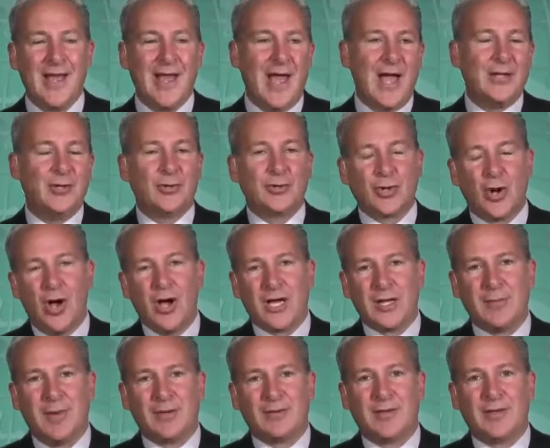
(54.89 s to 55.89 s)
And you're talking
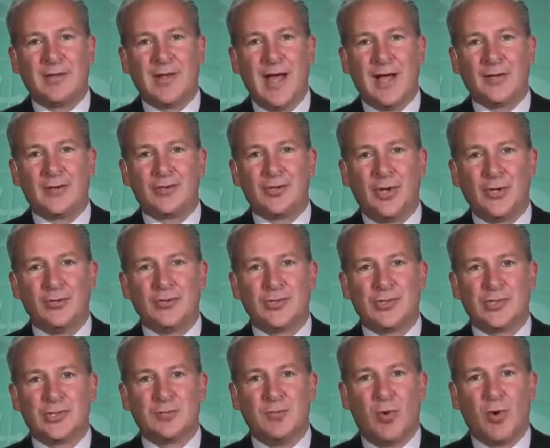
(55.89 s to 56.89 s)
about the Dow Jones
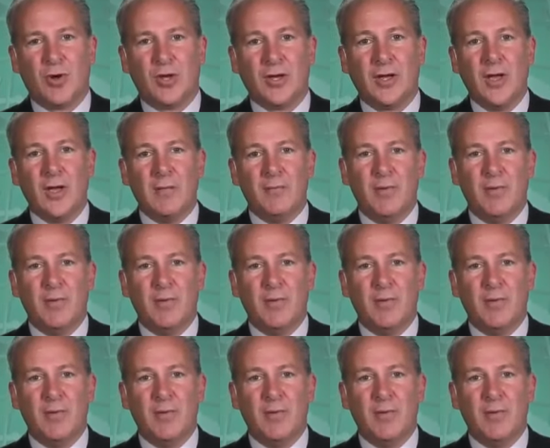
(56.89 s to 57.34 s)
this morning